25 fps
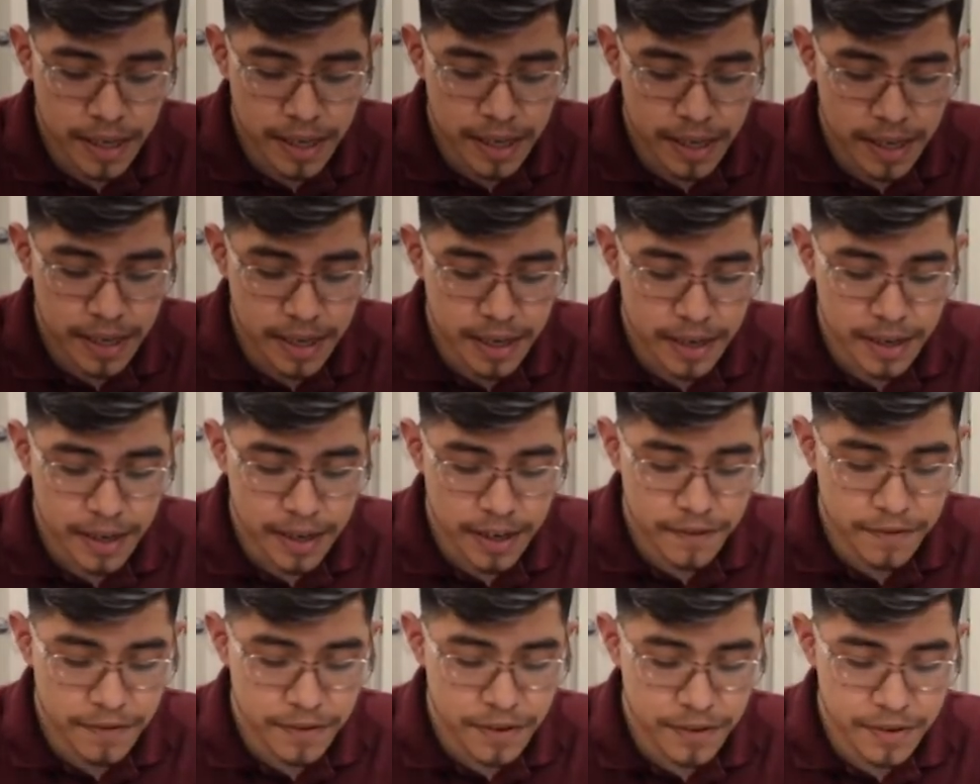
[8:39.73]
and
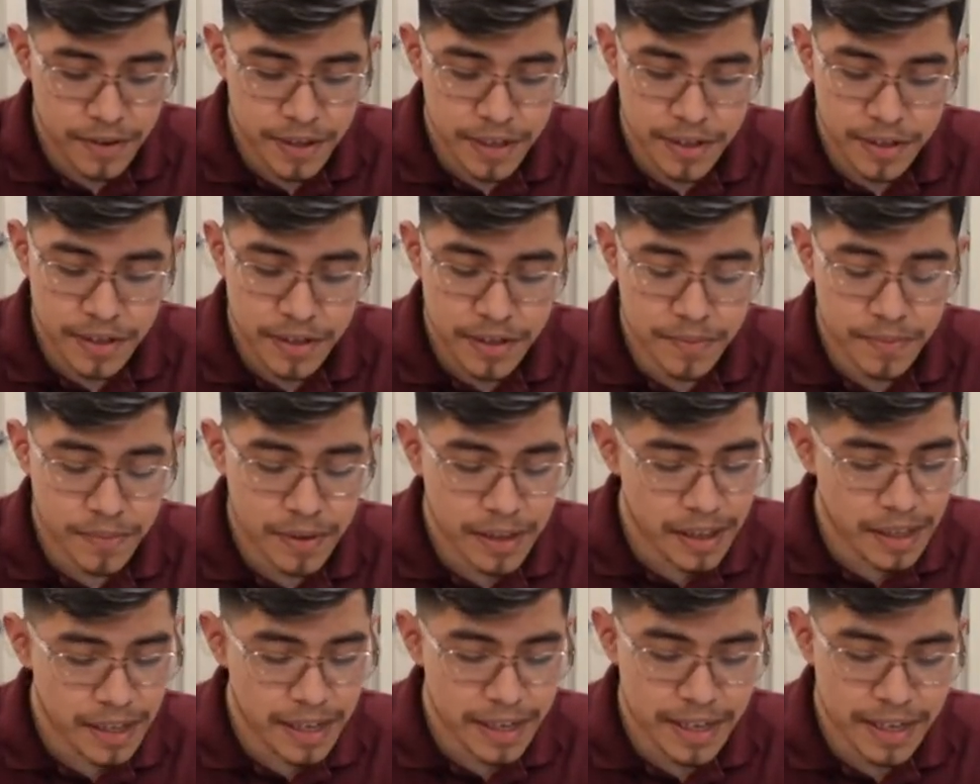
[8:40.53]
then if you hear some
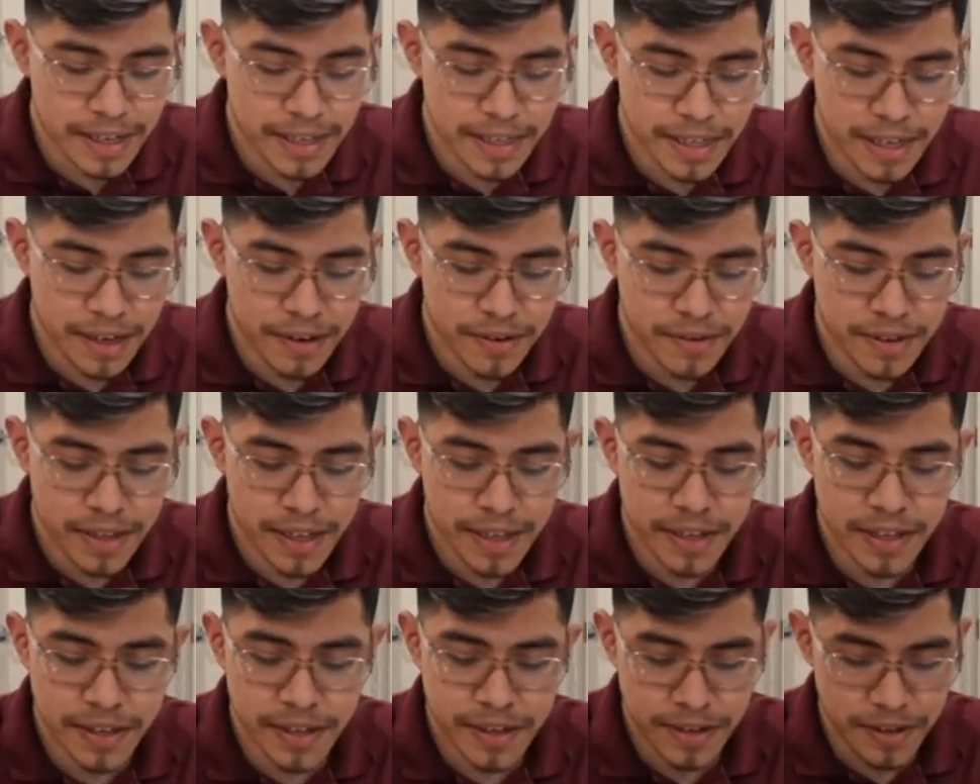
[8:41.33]
clicking sound,
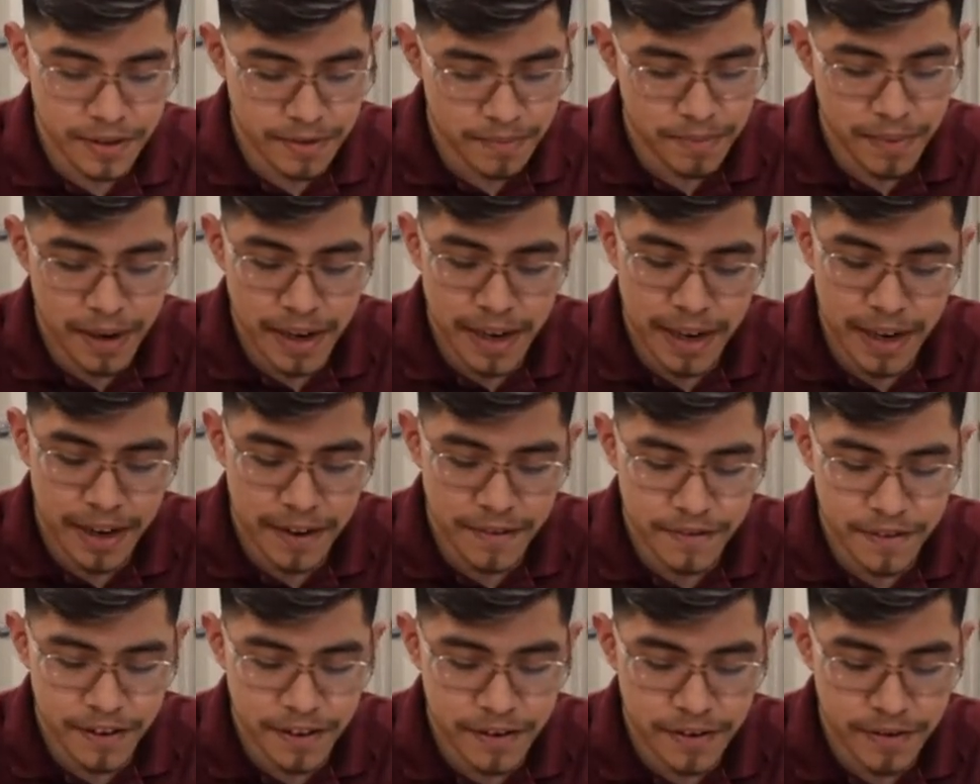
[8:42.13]
then you might
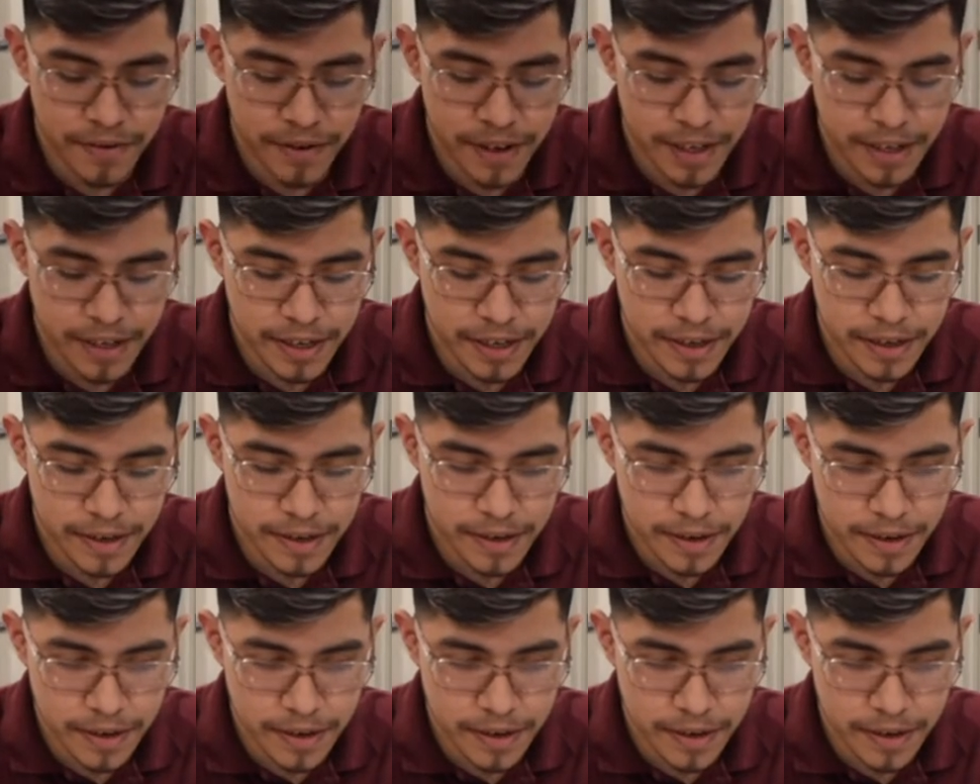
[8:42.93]
have found a reindeer.